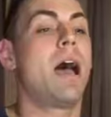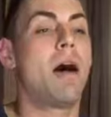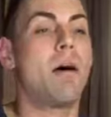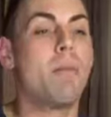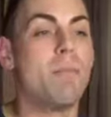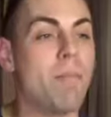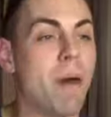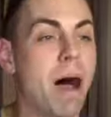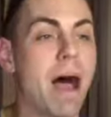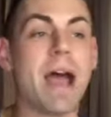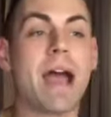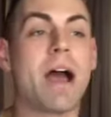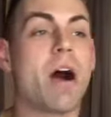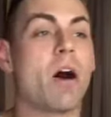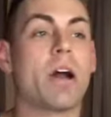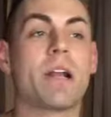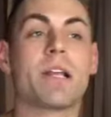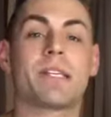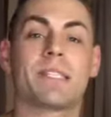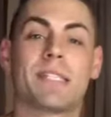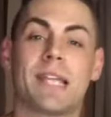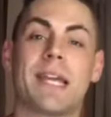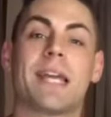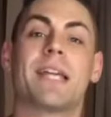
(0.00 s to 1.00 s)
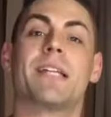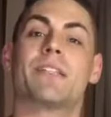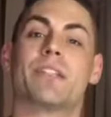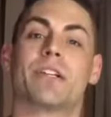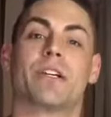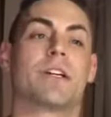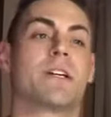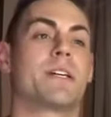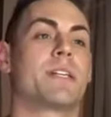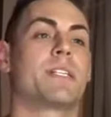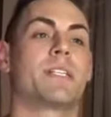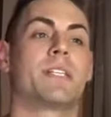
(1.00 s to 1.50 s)
My honest
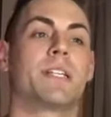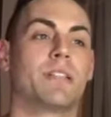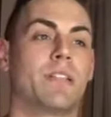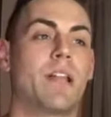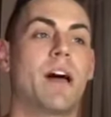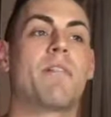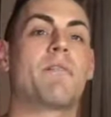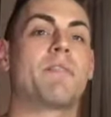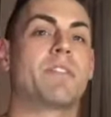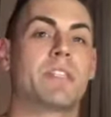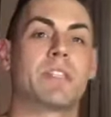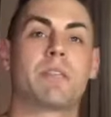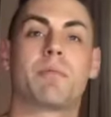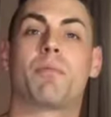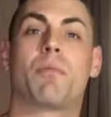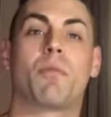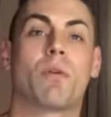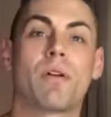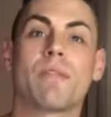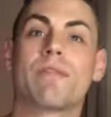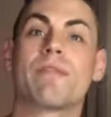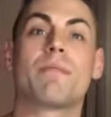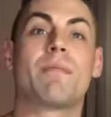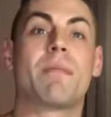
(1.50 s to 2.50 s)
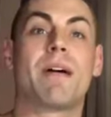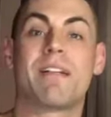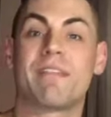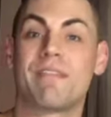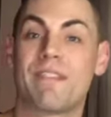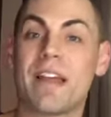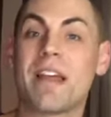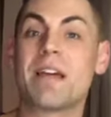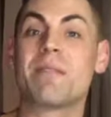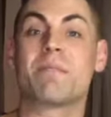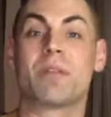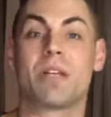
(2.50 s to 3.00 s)
answer is the love and support from my
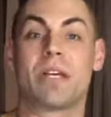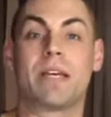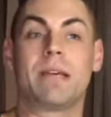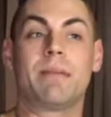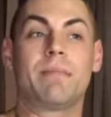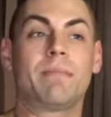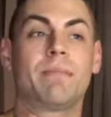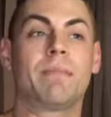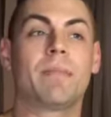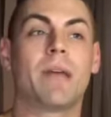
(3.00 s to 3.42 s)
family.